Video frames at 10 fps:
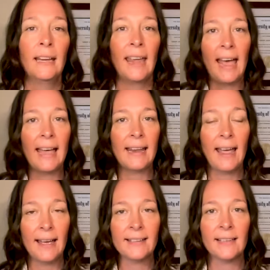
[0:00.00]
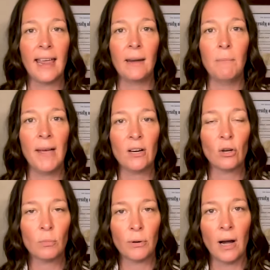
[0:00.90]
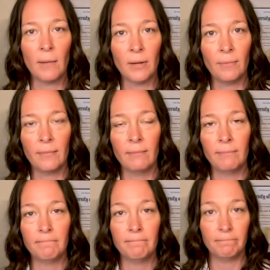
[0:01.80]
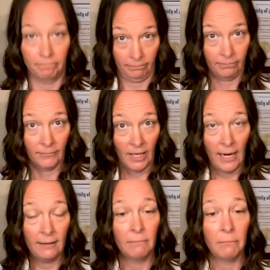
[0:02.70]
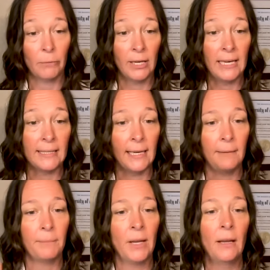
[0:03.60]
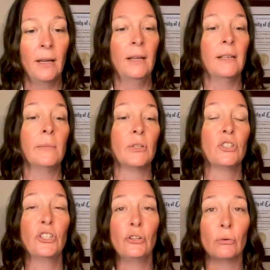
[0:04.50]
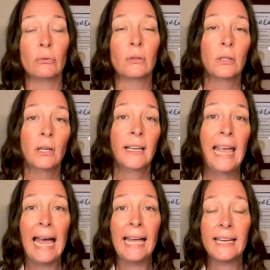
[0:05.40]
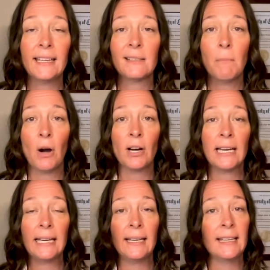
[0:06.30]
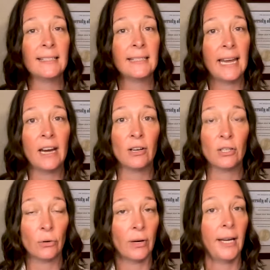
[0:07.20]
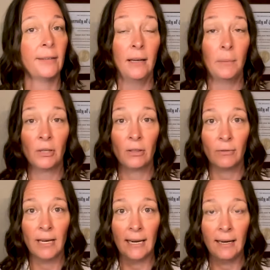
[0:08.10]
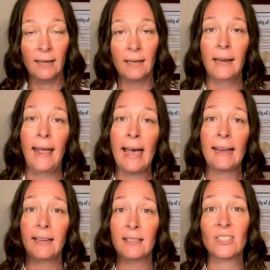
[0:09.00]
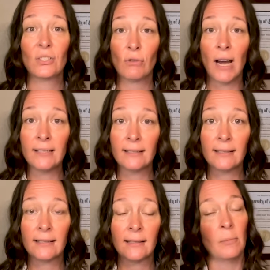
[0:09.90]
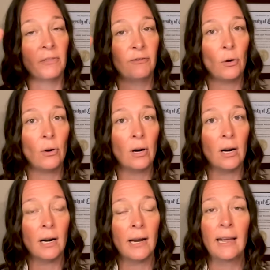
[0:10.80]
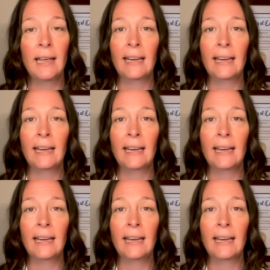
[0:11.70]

cat has a medical problem. Okay, pretty easy. Number two, cat is marking his territory. Number three, cat is stressed. Number four,